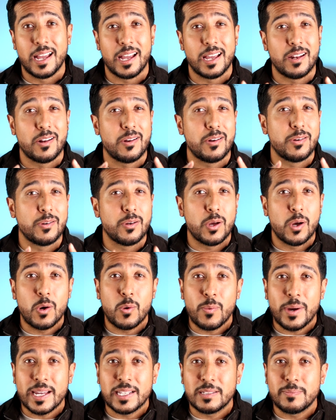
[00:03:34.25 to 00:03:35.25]
and are no
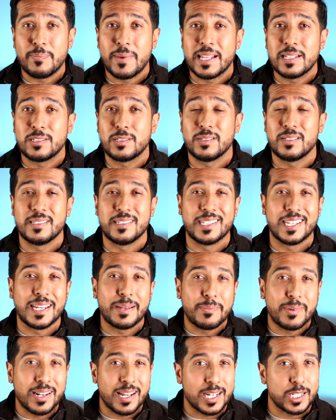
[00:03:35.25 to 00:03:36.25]
way meant to
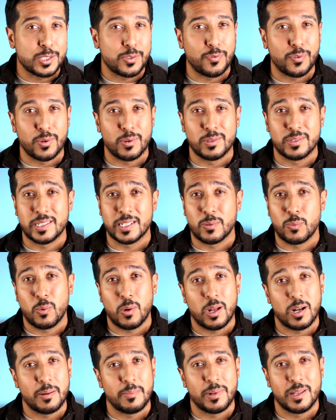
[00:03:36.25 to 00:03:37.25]
demonize foods like
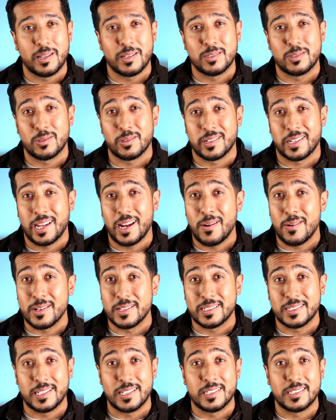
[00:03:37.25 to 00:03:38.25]
watermelons or
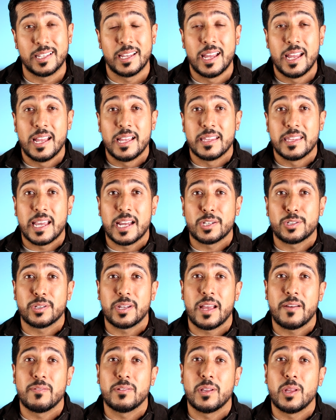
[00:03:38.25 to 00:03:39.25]
carrots, since they actually have